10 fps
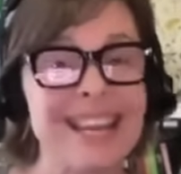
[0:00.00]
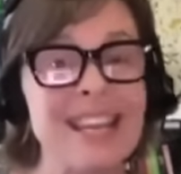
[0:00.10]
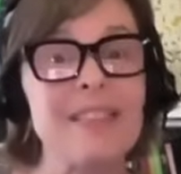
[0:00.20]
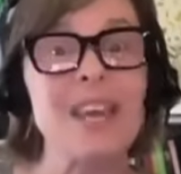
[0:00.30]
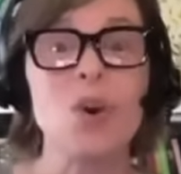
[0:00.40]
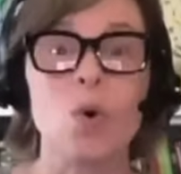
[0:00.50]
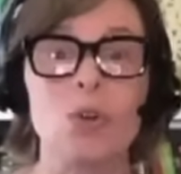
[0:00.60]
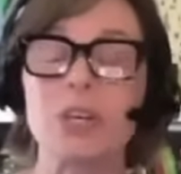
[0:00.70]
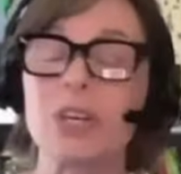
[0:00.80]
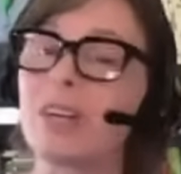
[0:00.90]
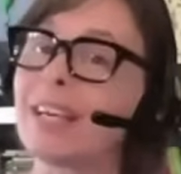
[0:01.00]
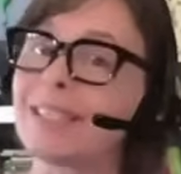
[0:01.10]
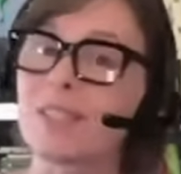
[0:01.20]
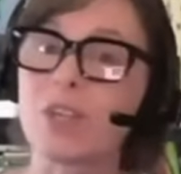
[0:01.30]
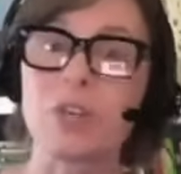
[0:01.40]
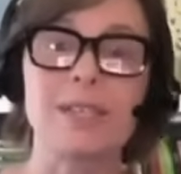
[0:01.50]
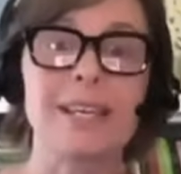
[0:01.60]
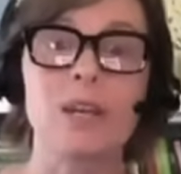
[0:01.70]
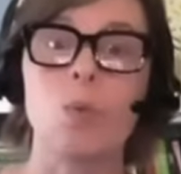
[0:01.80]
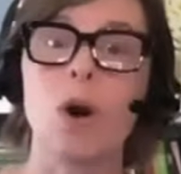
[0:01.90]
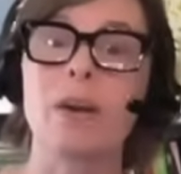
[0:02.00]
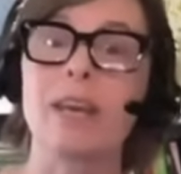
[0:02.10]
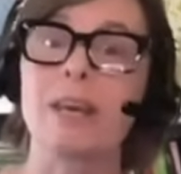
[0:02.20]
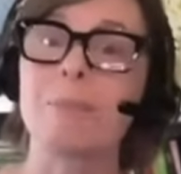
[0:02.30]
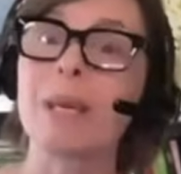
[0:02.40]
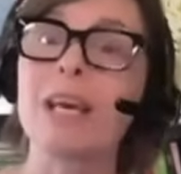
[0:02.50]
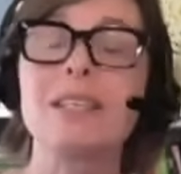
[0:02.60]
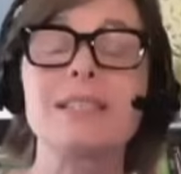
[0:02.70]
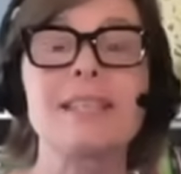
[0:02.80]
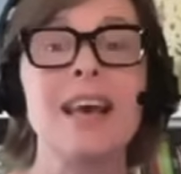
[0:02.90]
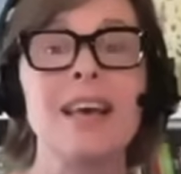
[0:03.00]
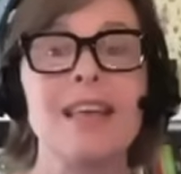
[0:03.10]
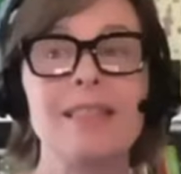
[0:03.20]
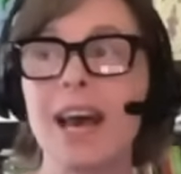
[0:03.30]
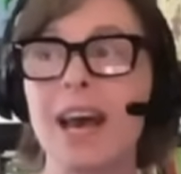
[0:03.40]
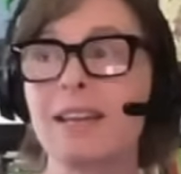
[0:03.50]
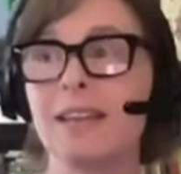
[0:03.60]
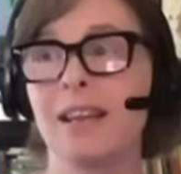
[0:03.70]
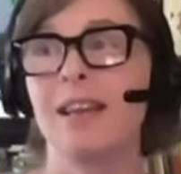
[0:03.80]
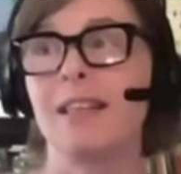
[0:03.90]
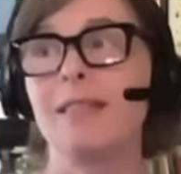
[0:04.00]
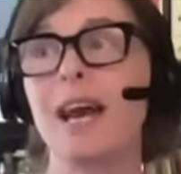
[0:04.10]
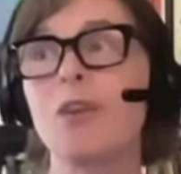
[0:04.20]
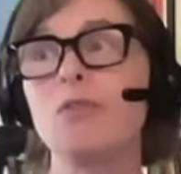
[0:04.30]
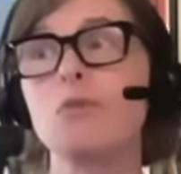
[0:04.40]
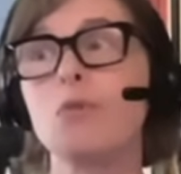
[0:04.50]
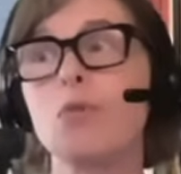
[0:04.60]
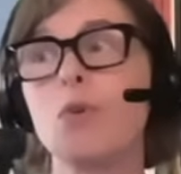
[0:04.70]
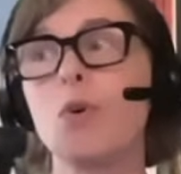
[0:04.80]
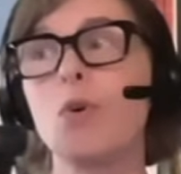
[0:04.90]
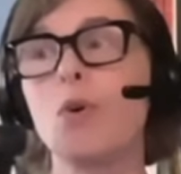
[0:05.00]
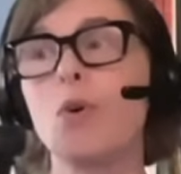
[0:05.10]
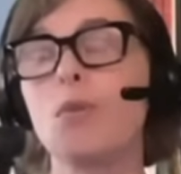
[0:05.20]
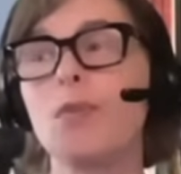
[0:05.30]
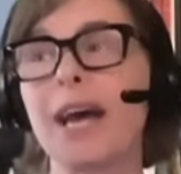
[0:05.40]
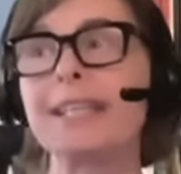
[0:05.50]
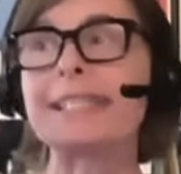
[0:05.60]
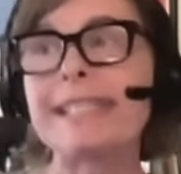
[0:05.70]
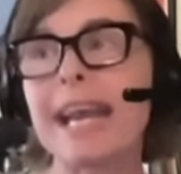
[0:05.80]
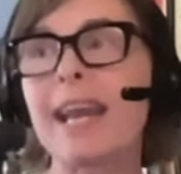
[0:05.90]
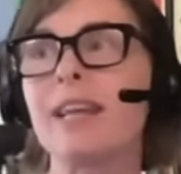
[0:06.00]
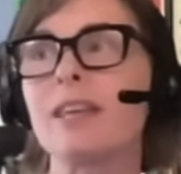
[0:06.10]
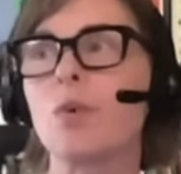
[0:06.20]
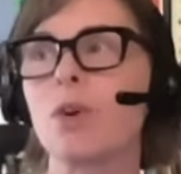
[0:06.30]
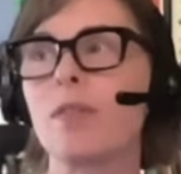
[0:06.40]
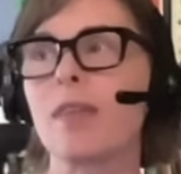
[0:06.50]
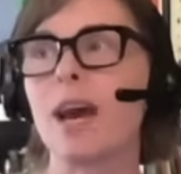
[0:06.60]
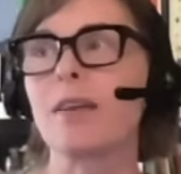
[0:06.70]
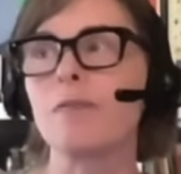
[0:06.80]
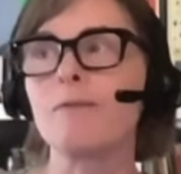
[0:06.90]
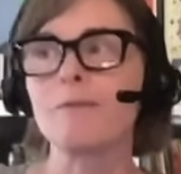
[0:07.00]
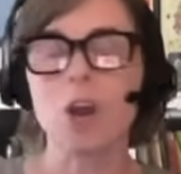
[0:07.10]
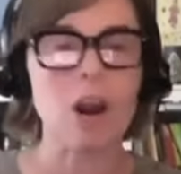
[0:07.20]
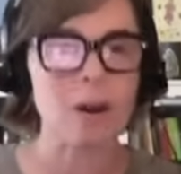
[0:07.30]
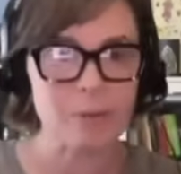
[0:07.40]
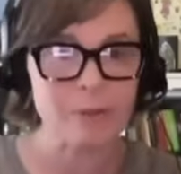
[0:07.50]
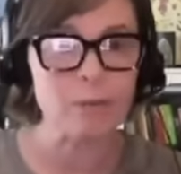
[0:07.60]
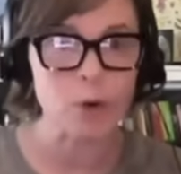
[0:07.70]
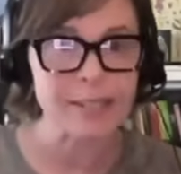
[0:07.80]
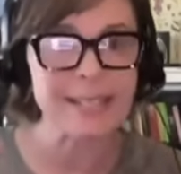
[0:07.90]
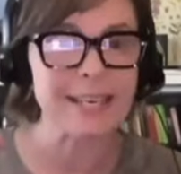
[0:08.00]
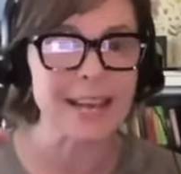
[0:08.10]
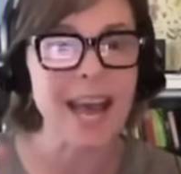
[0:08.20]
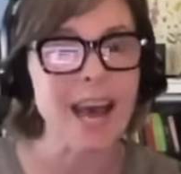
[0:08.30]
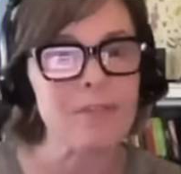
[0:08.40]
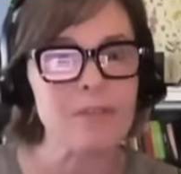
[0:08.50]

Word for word: Anything older, it starts getting wonky because that, that, that date or that carbon 14 half